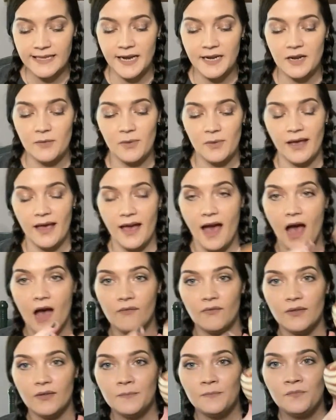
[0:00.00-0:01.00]
item I
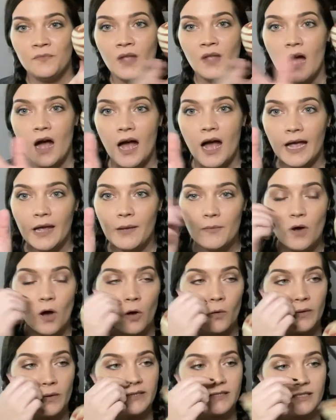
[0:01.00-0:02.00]
have I am
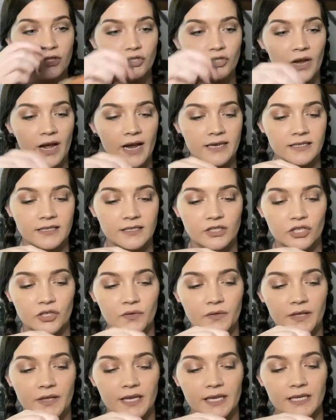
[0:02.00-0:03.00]
always attracted to
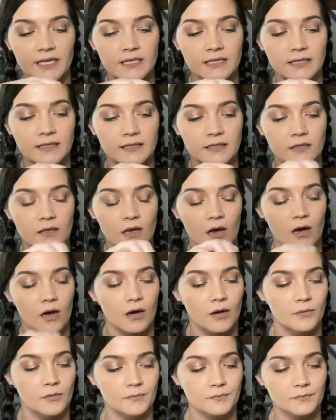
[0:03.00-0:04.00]
these
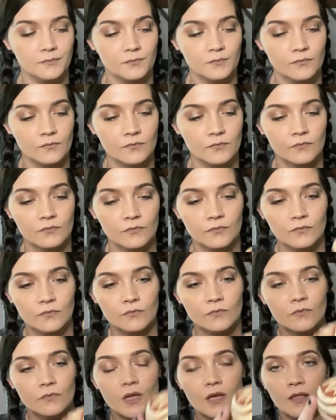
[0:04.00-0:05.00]
um,
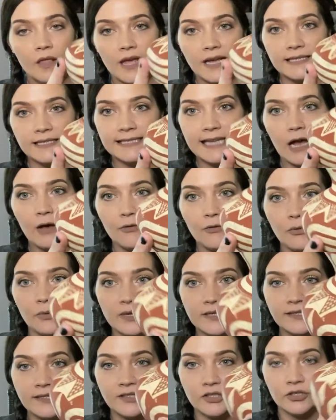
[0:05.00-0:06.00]
like
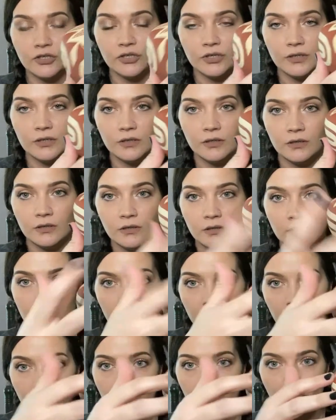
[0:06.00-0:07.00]
Southwestern
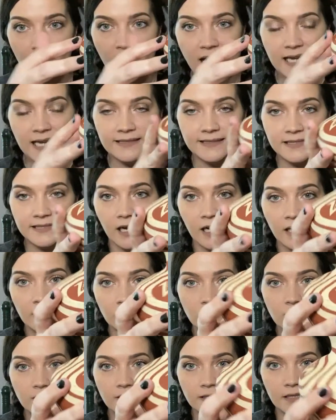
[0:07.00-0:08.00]
paint
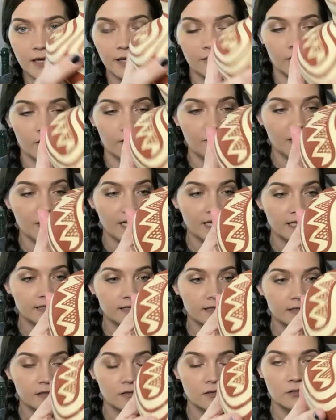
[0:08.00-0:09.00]
styles. I love
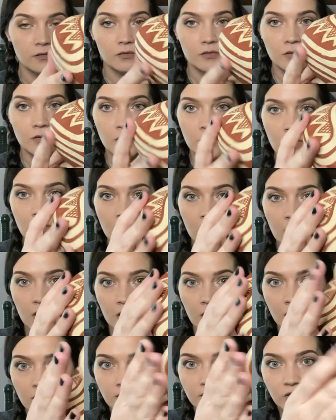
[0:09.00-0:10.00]
these.
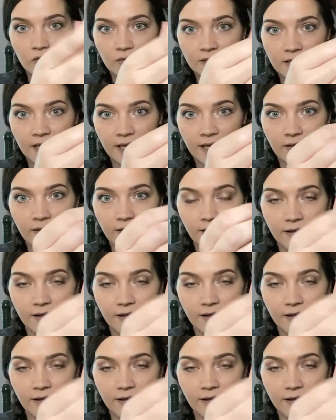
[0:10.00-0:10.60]
So it's like,